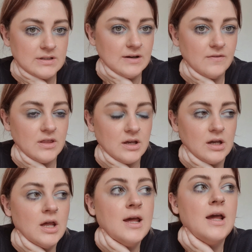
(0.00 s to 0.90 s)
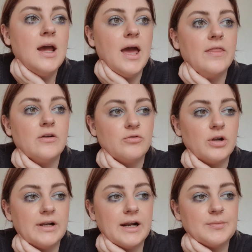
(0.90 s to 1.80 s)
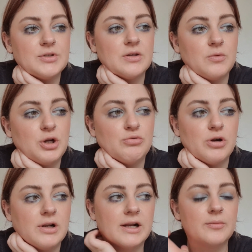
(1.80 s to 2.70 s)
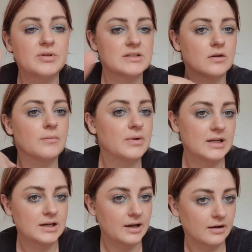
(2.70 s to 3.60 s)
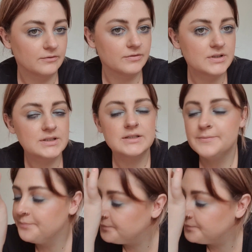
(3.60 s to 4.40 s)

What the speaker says: and everything, and then roll it up so that when you roll it up it's a complete outfit.